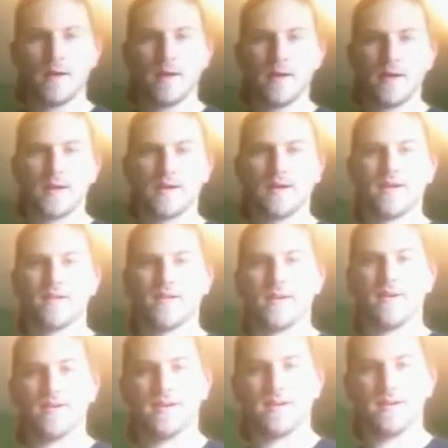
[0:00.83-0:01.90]
Hey guys,
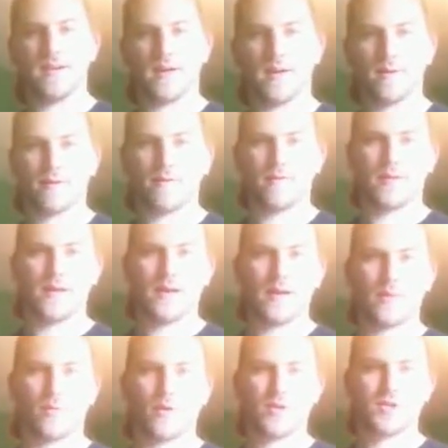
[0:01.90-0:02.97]
Eric here. Today I
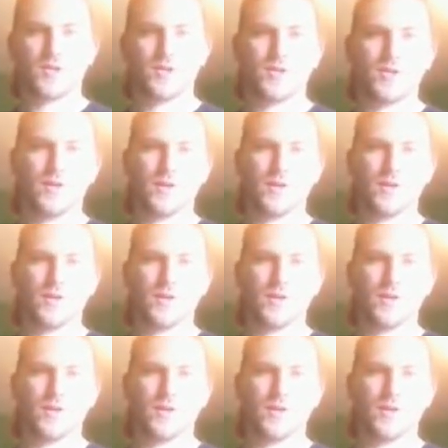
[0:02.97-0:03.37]
wanted to do